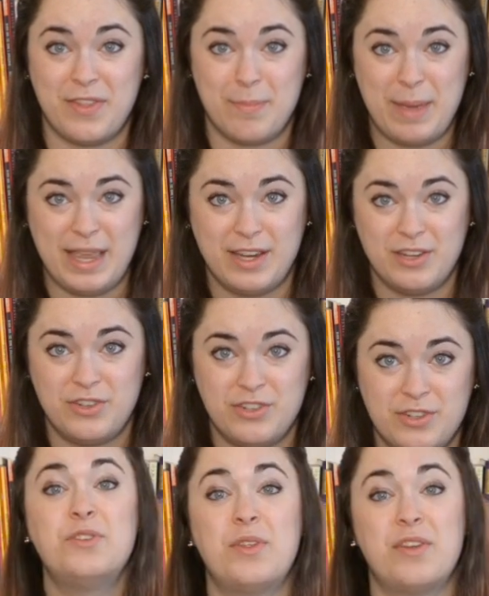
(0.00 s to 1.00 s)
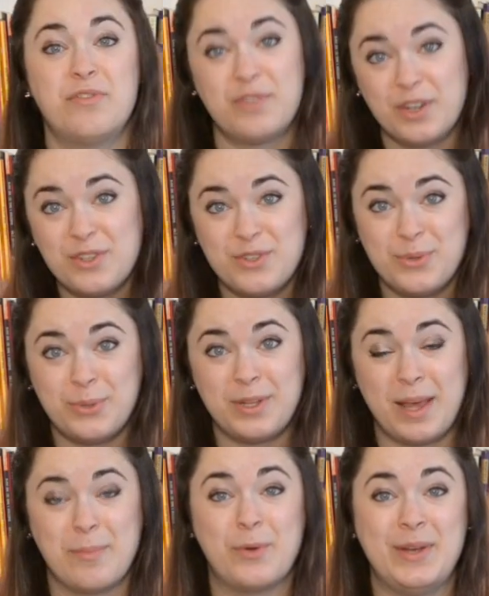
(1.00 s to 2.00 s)
on the page. So the first tool
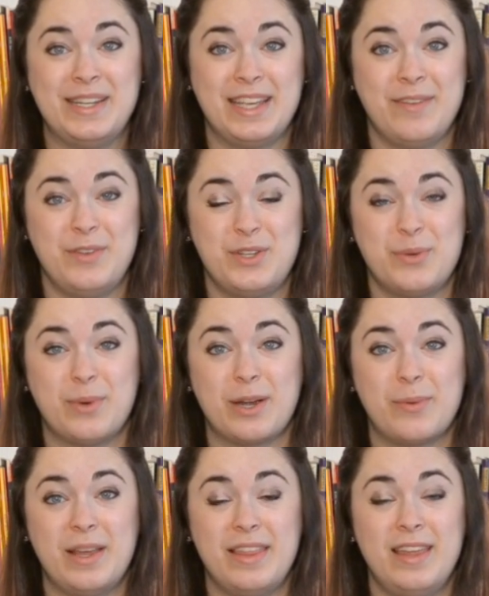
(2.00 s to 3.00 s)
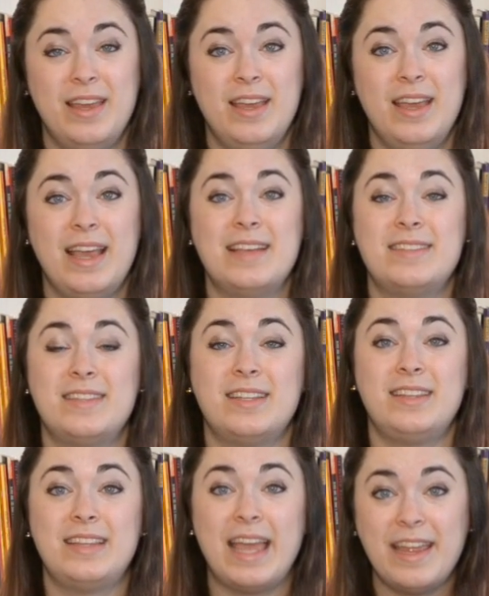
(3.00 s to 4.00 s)
I'm going to give you to work with is the
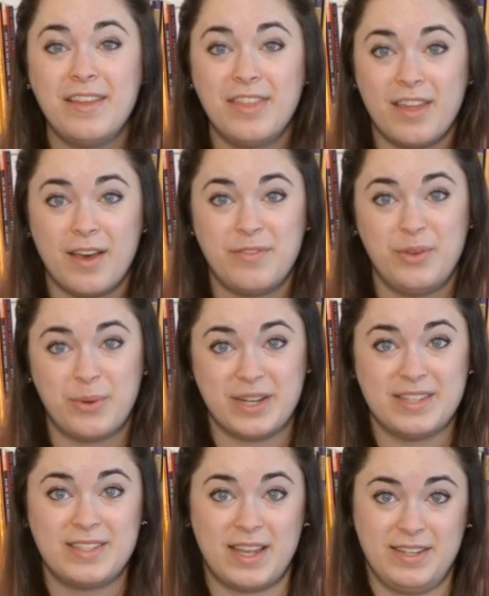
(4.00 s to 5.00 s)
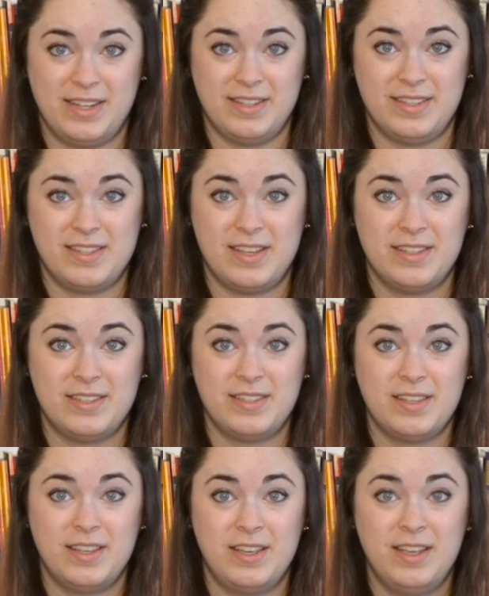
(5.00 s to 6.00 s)
length of your
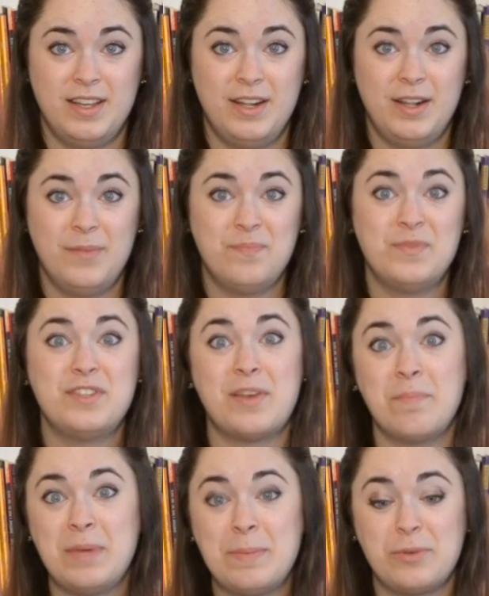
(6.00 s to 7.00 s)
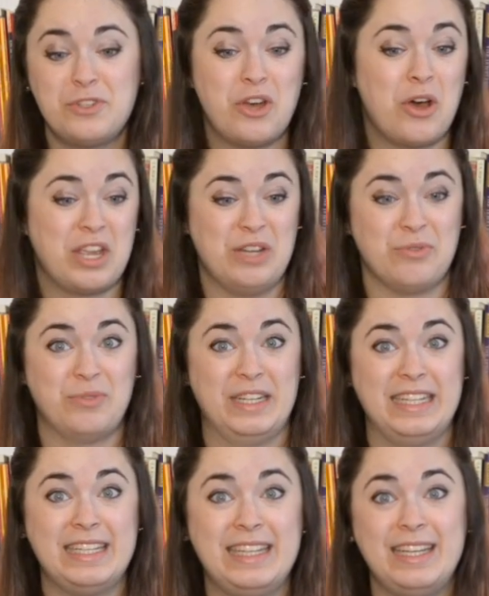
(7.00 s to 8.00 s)
sentences. Some people talk in
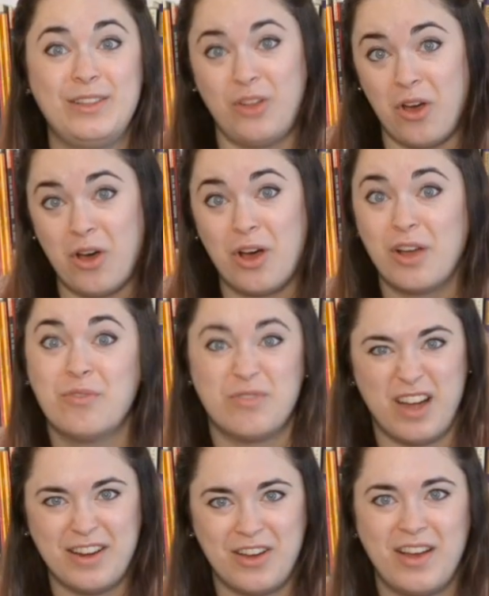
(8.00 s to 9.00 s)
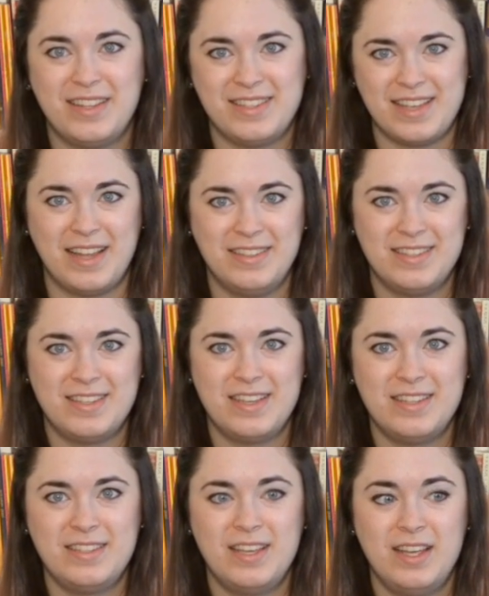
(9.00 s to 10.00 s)
really long run-on
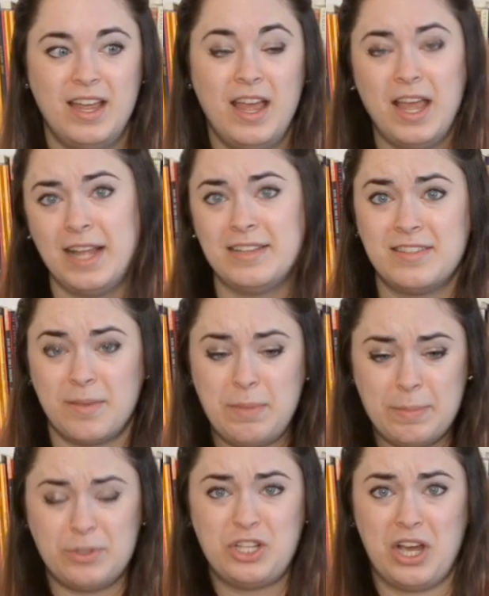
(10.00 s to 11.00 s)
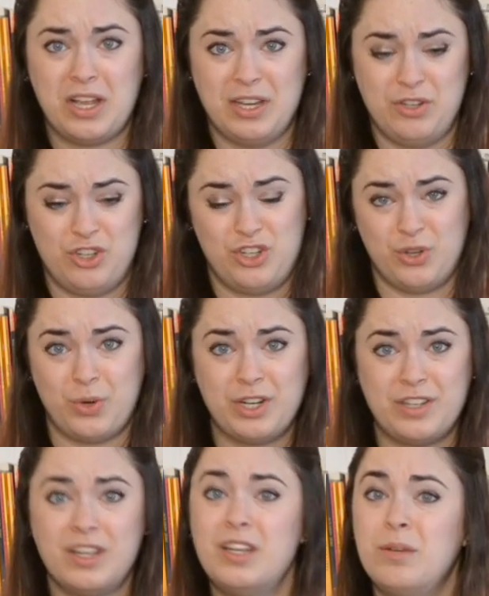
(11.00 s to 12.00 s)
sentences, and some people talk in
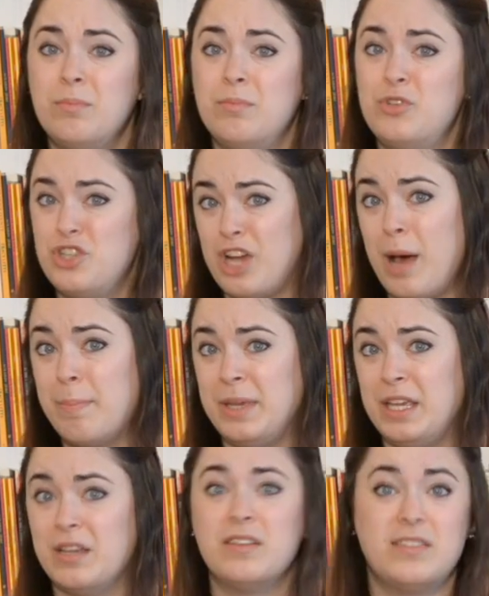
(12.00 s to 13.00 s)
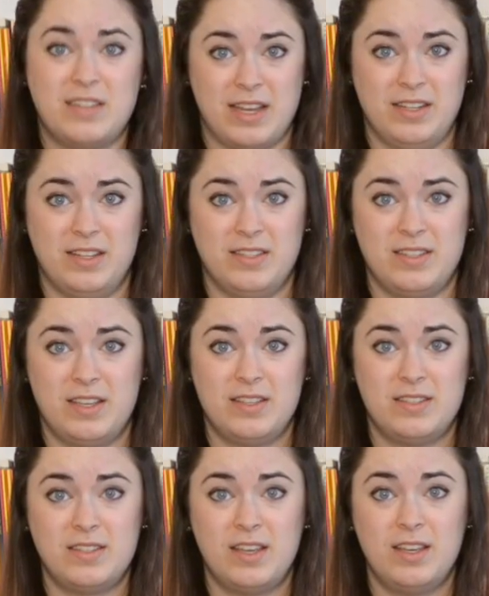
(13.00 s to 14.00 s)
short, choppy
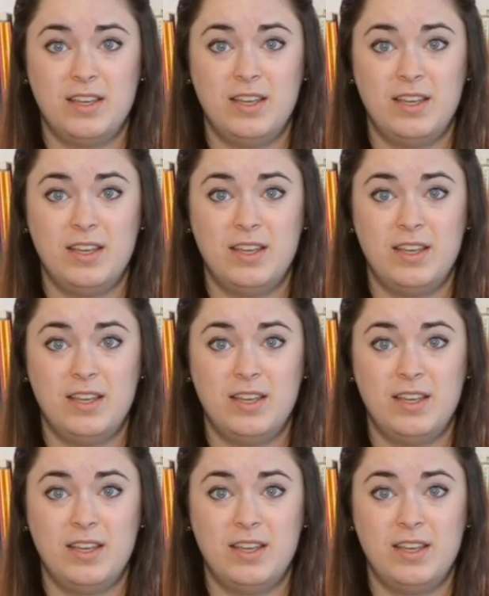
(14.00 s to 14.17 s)
sentences.